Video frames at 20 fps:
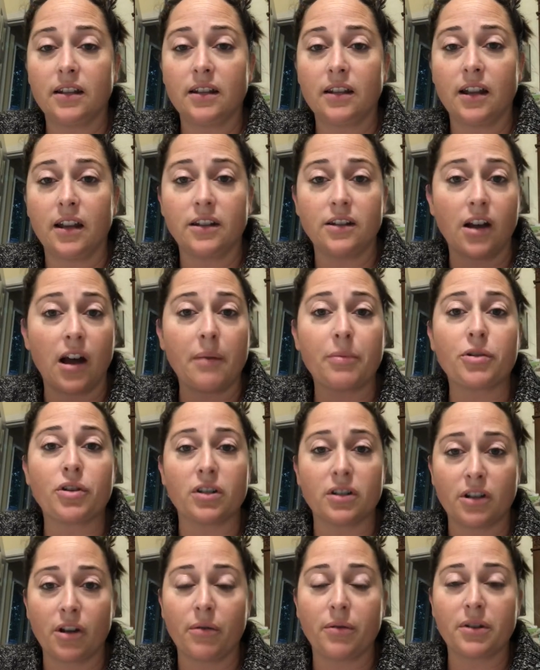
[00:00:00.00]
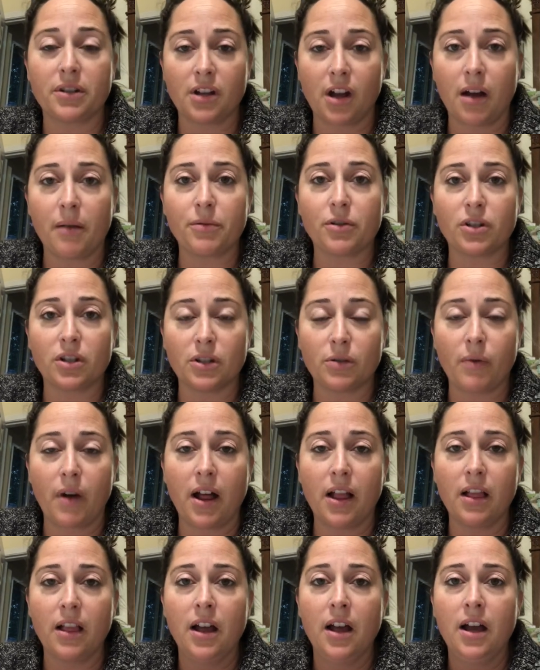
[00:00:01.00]
adoption is always an option as
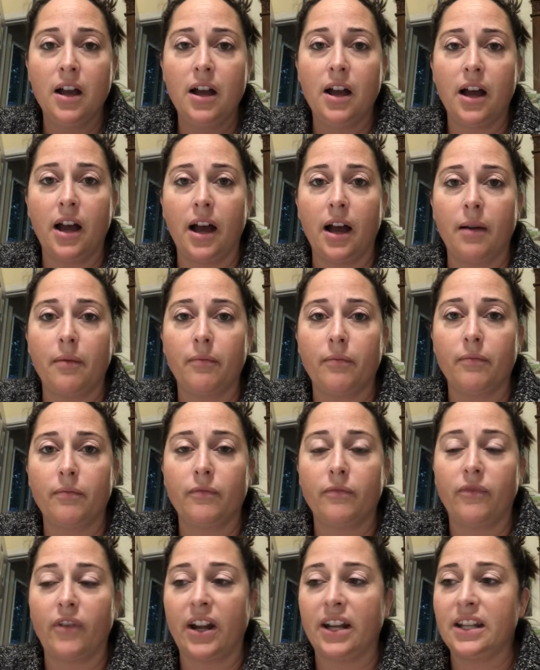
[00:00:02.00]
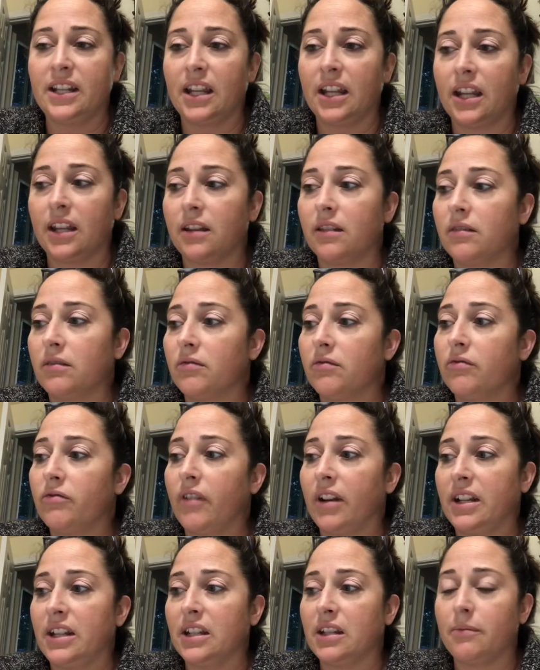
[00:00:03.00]
well. Finding
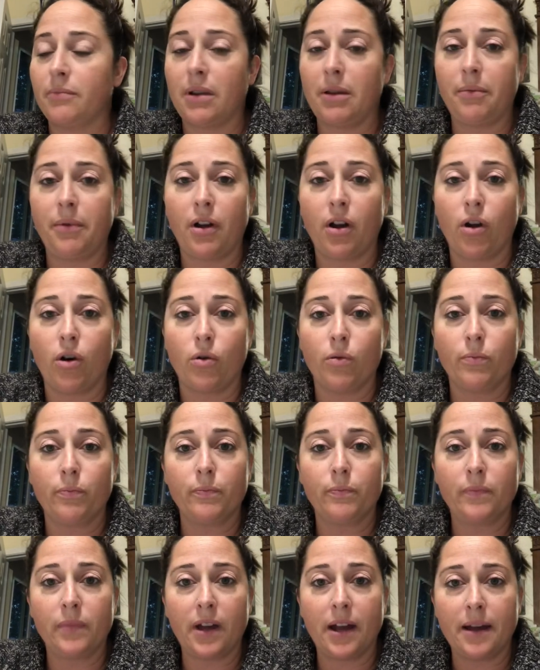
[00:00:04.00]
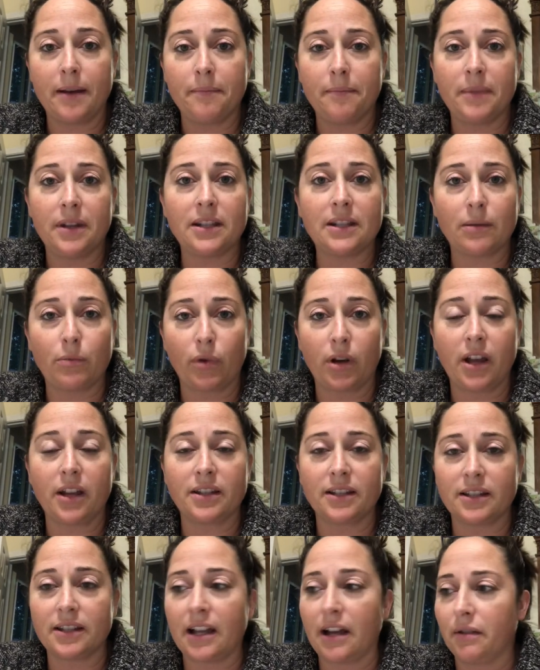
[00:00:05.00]
the baby a home in someone
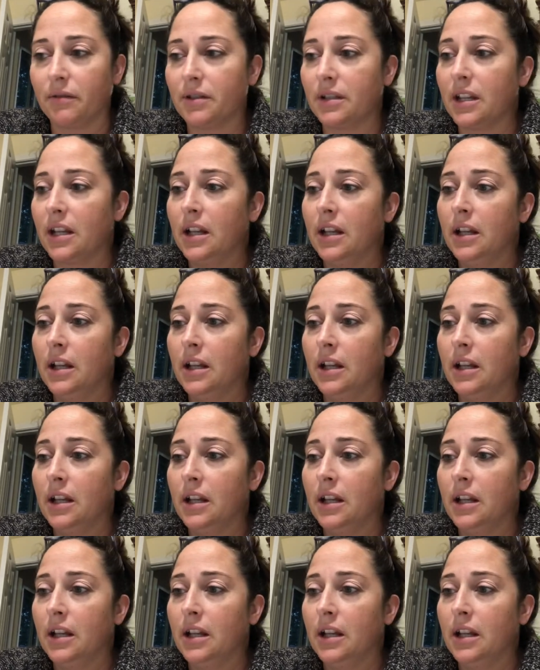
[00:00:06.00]
else's house.